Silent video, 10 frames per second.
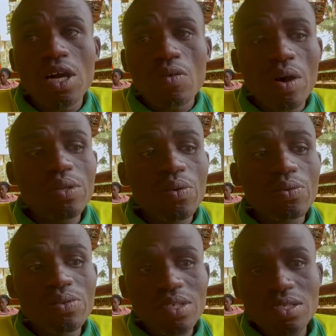one they
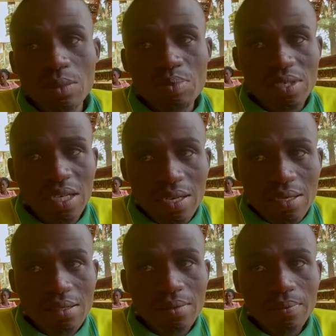would set up
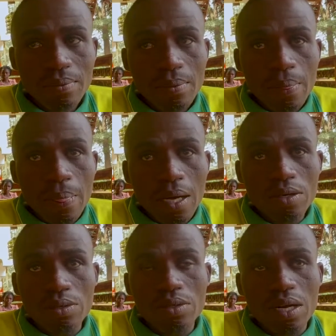snares
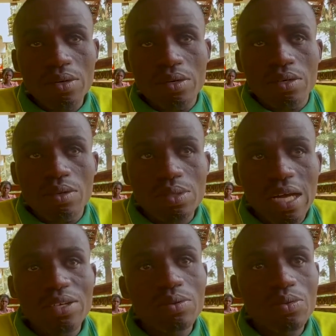not
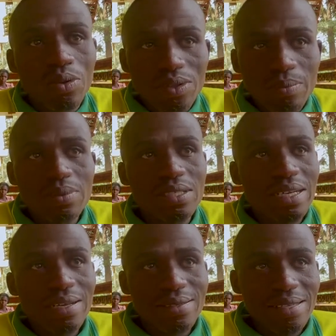i don't call them
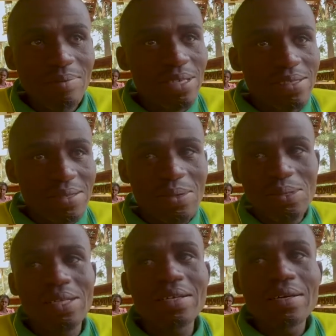snares i'm just yeah,
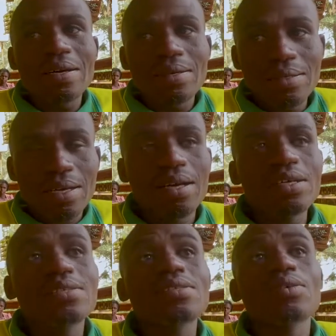using sure. yeah
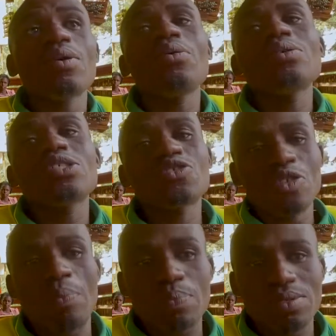it's called
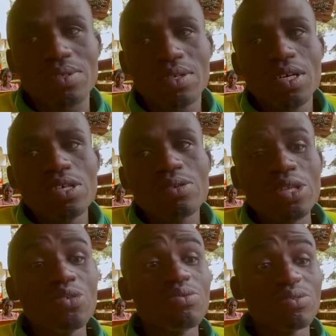traps so they
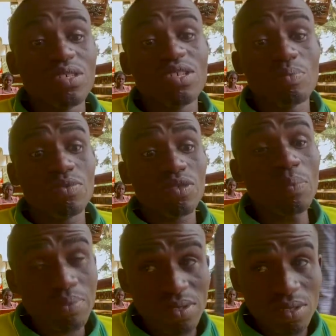used to set up
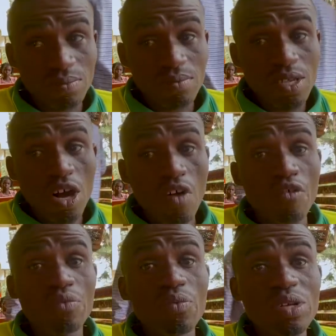traps
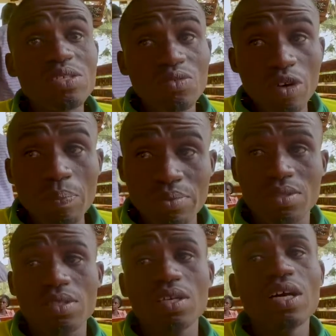of which
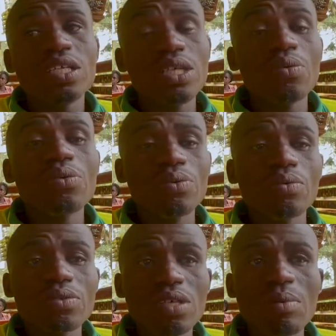traps they would
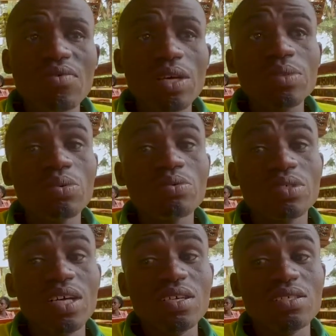some of them they would
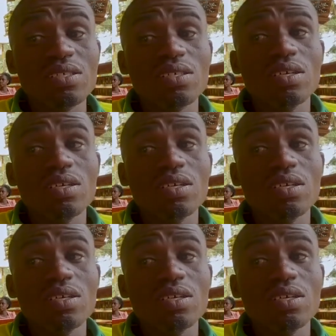target